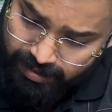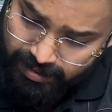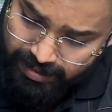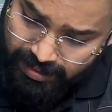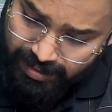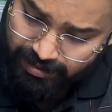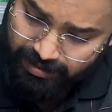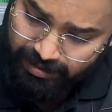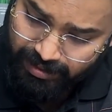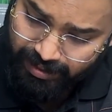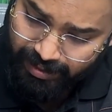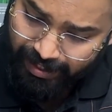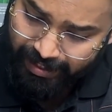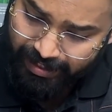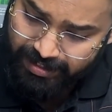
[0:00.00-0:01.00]
C3
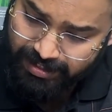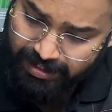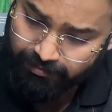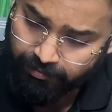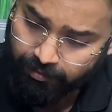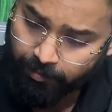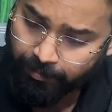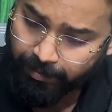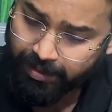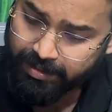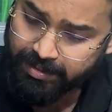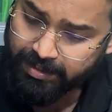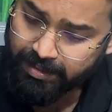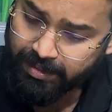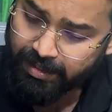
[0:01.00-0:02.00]
and C4
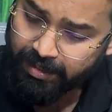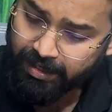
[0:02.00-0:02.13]
plants